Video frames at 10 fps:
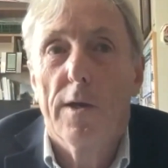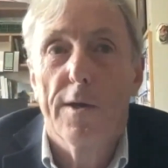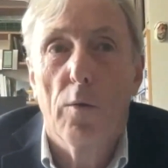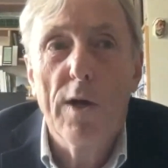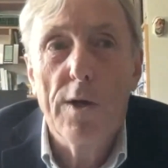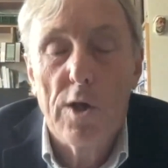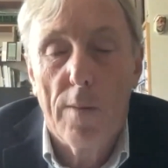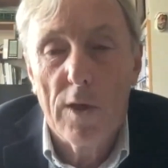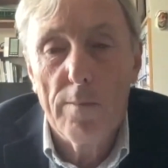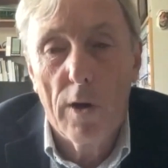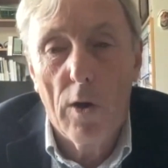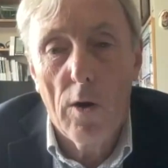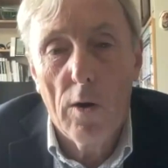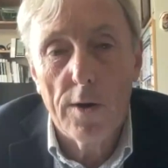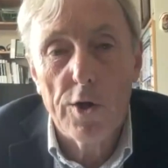when does something
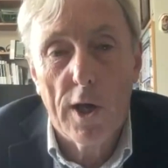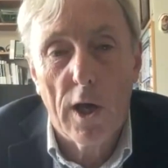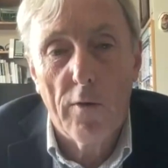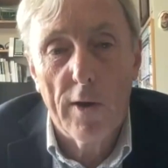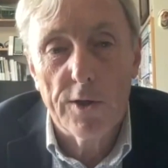belong in secondary